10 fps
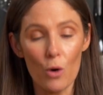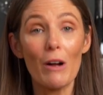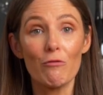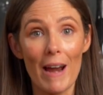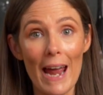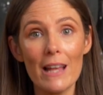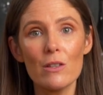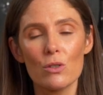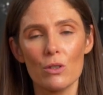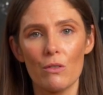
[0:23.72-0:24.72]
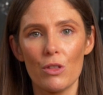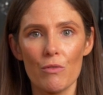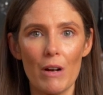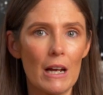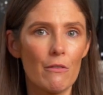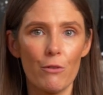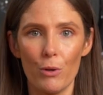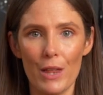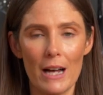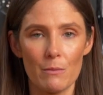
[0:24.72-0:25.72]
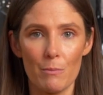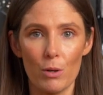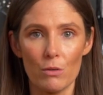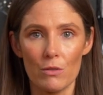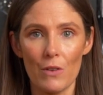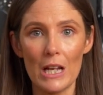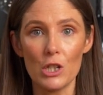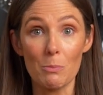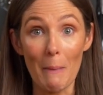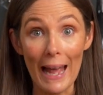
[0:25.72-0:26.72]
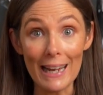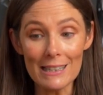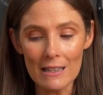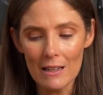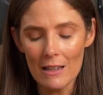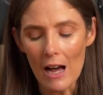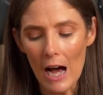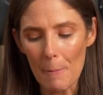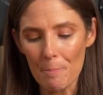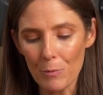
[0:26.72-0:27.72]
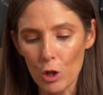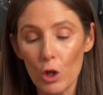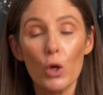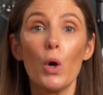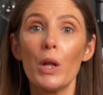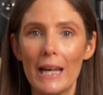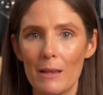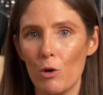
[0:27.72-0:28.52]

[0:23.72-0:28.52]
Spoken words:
quite rare. There's sort of 3,000 and 4,000 bottles of each made. You can only get them